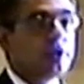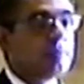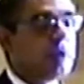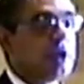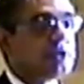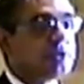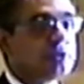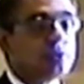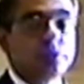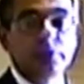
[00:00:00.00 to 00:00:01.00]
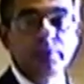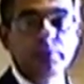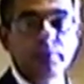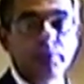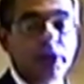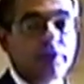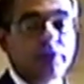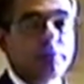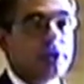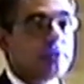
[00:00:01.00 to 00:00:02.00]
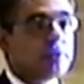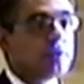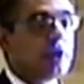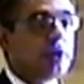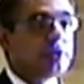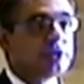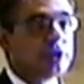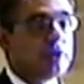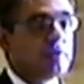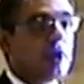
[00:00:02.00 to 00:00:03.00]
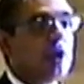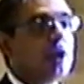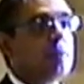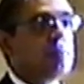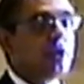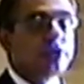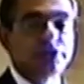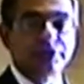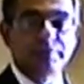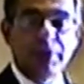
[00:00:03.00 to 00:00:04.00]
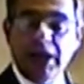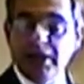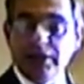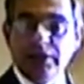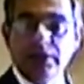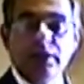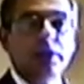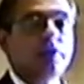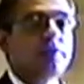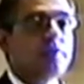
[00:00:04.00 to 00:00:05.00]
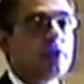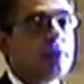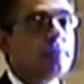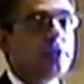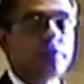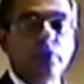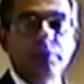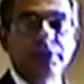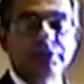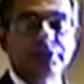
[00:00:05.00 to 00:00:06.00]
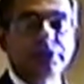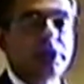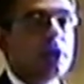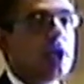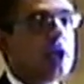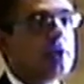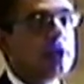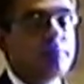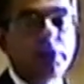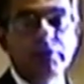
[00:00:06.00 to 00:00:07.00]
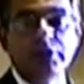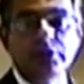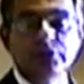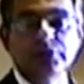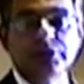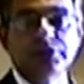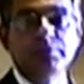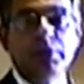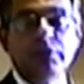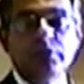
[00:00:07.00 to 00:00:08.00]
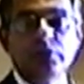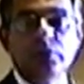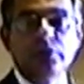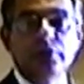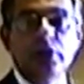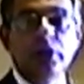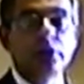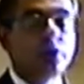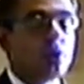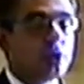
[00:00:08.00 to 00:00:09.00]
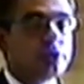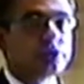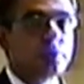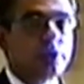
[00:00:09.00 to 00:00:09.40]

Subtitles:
or the apostles or Mary, the mother of God herself, purchased back from the Romans, and they used it as a burial cloth in accordance